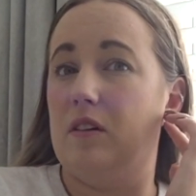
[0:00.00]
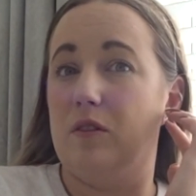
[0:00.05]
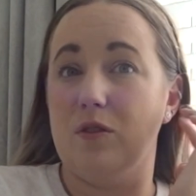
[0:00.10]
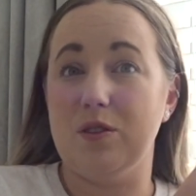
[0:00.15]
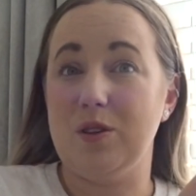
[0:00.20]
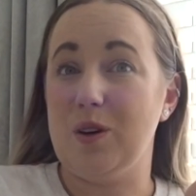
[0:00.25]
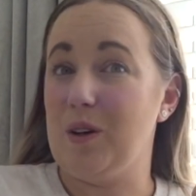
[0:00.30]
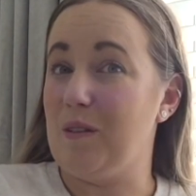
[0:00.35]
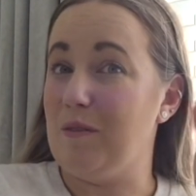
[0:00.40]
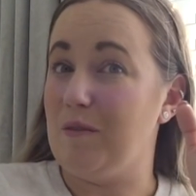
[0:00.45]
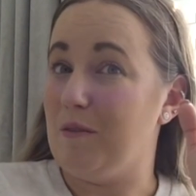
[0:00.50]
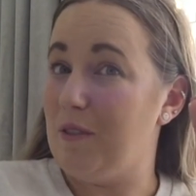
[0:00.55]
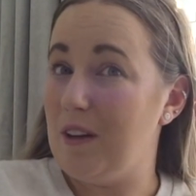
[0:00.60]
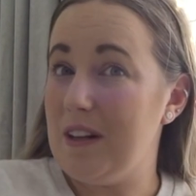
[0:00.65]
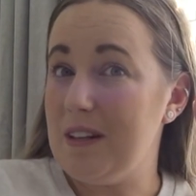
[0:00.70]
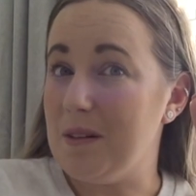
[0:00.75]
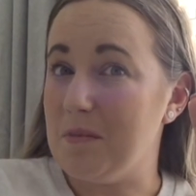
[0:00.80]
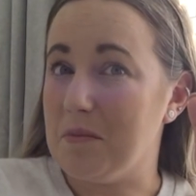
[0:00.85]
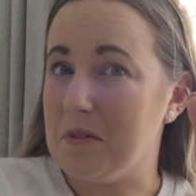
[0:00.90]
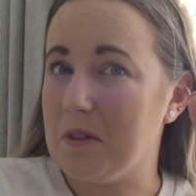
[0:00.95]
So I couldn't
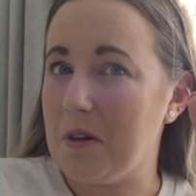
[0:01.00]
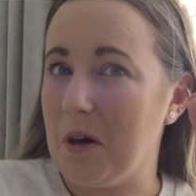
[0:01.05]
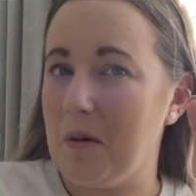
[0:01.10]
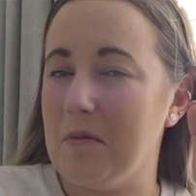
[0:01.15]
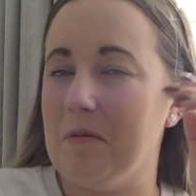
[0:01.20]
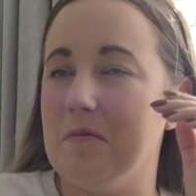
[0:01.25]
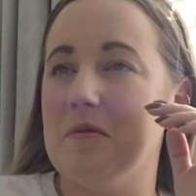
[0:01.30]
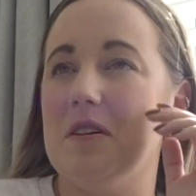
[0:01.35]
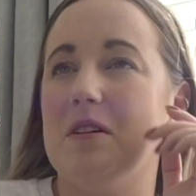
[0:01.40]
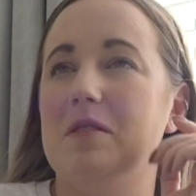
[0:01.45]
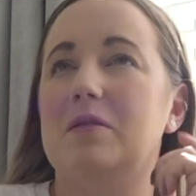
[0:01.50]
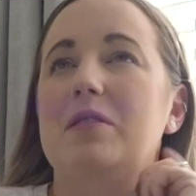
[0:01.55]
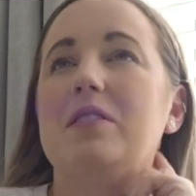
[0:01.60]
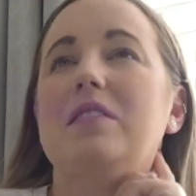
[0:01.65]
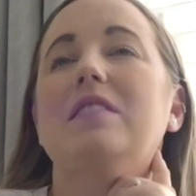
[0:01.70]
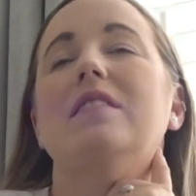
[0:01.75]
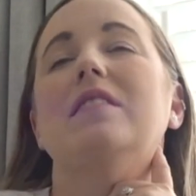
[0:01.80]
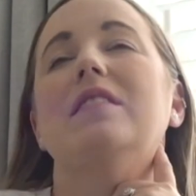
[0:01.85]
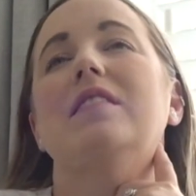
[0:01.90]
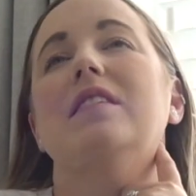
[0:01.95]
feed him to calm him down,
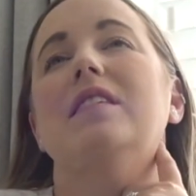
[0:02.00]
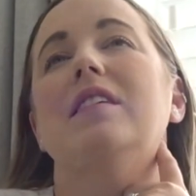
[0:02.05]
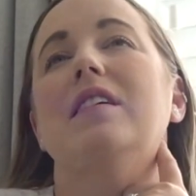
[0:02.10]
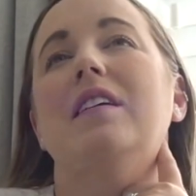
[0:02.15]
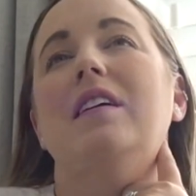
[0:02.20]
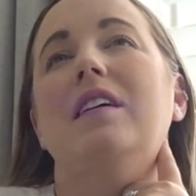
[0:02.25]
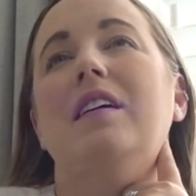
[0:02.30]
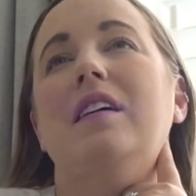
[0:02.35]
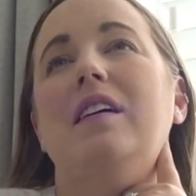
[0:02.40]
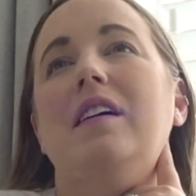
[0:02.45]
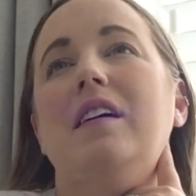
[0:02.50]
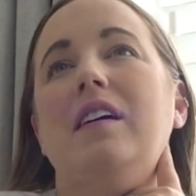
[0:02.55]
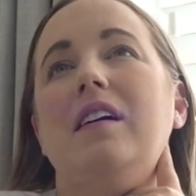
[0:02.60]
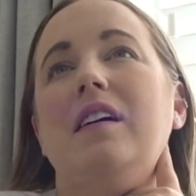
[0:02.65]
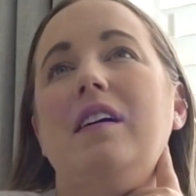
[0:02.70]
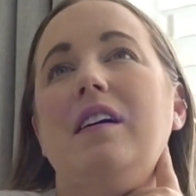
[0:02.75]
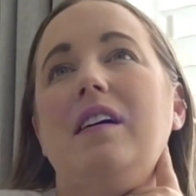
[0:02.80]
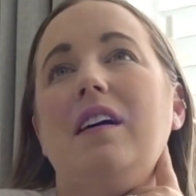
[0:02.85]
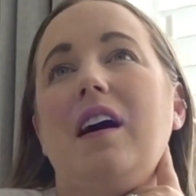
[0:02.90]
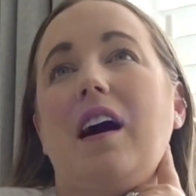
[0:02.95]

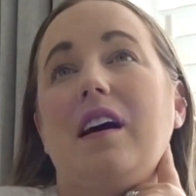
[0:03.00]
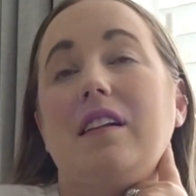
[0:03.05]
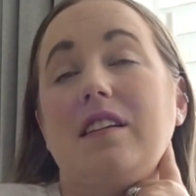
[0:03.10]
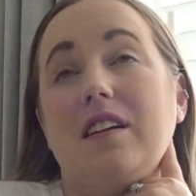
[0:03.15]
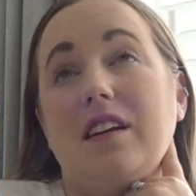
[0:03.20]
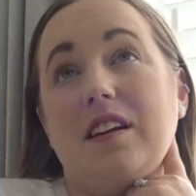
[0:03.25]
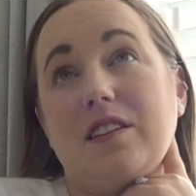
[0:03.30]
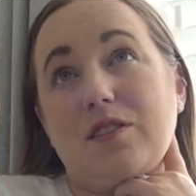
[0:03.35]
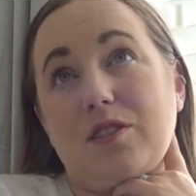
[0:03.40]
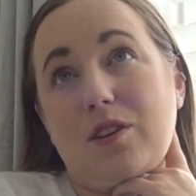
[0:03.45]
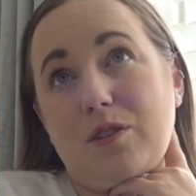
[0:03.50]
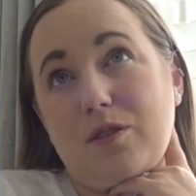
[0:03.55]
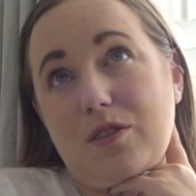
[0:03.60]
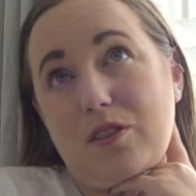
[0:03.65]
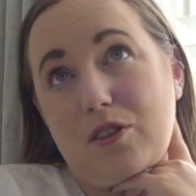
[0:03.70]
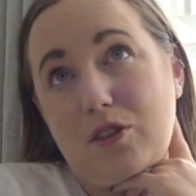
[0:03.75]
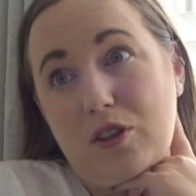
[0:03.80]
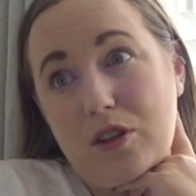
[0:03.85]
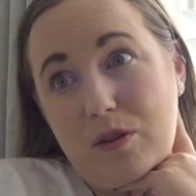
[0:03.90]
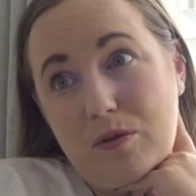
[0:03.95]
and then I had to go to
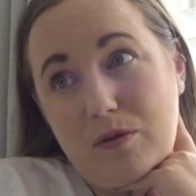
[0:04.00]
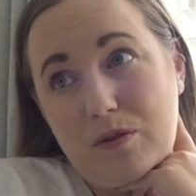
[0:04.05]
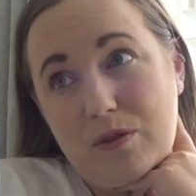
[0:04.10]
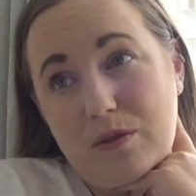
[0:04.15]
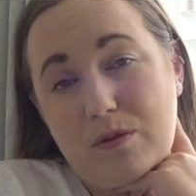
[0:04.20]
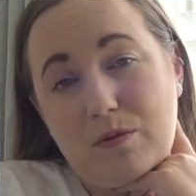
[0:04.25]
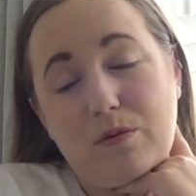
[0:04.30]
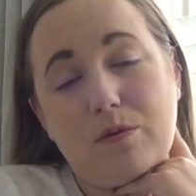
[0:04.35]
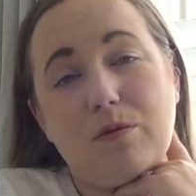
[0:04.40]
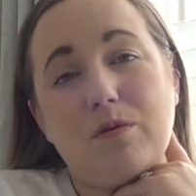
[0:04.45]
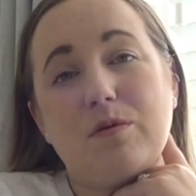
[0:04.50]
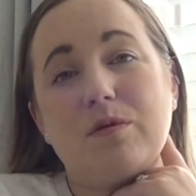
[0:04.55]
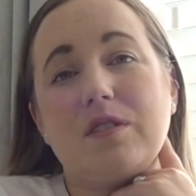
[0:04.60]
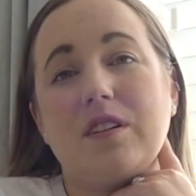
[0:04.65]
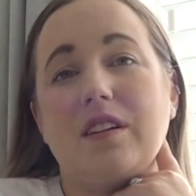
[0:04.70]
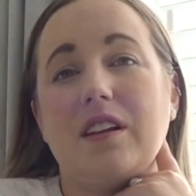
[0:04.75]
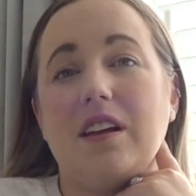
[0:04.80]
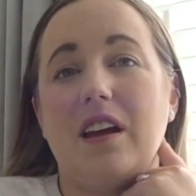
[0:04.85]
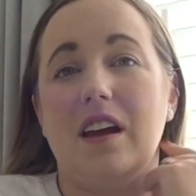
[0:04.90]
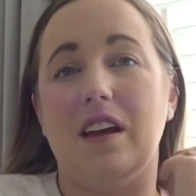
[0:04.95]
the children's ward,
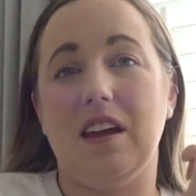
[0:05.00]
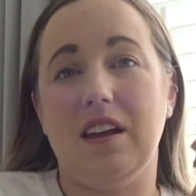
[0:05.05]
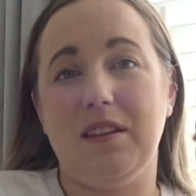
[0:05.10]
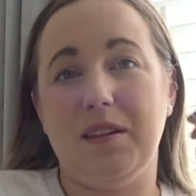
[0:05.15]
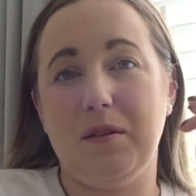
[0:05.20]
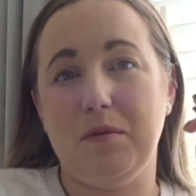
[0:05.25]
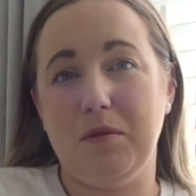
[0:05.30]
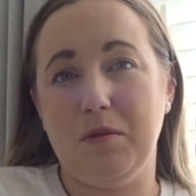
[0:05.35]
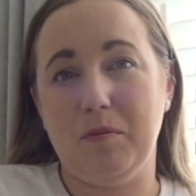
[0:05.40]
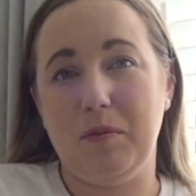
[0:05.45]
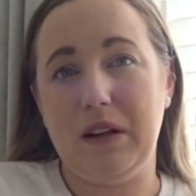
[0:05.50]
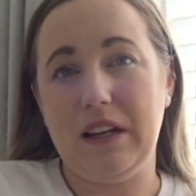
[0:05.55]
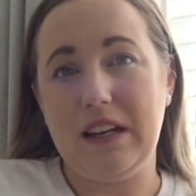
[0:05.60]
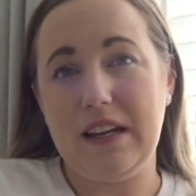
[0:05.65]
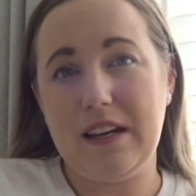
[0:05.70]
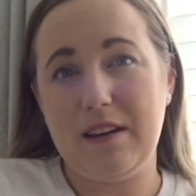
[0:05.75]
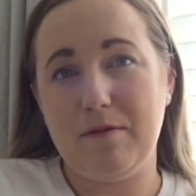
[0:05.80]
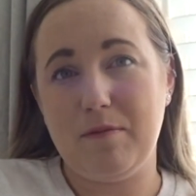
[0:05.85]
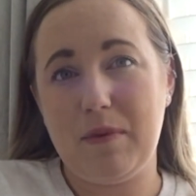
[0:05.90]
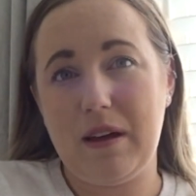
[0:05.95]
and they wouldn't
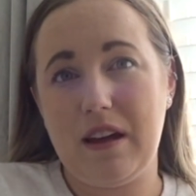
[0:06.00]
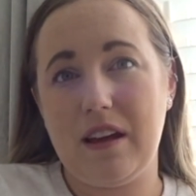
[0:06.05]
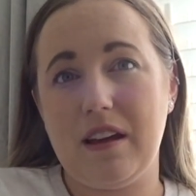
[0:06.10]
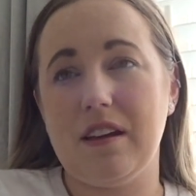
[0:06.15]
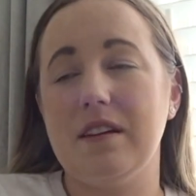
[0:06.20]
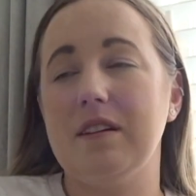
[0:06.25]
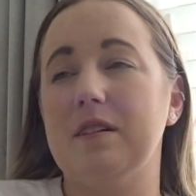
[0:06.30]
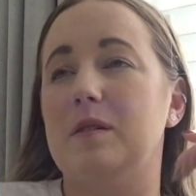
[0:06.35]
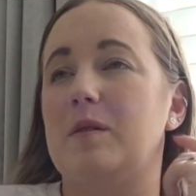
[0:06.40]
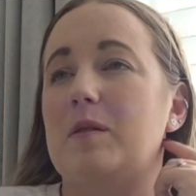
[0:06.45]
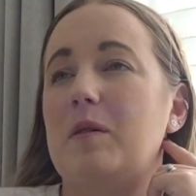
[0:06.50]
believe me,